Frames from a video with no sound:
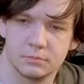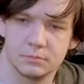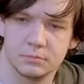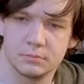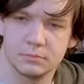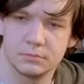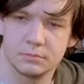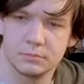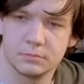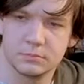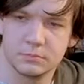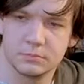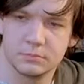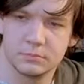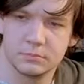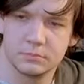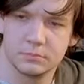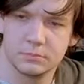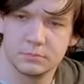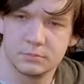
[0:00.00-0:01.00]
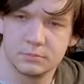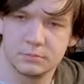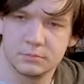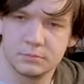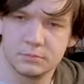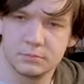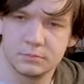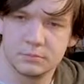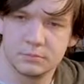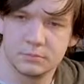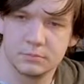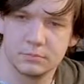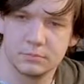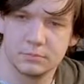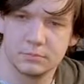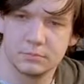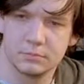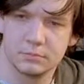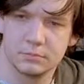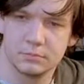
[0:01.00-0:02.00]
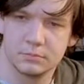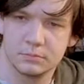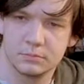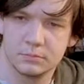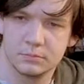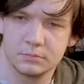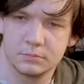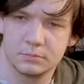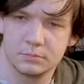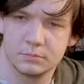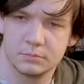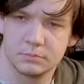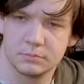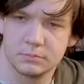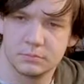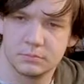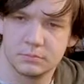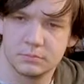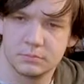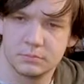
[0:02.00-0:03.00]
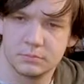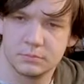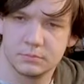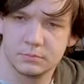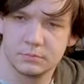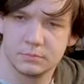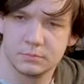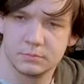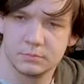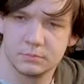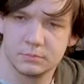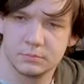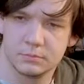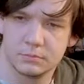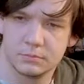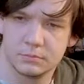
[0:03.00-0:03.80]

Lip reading: No words are spoken by the person on screen.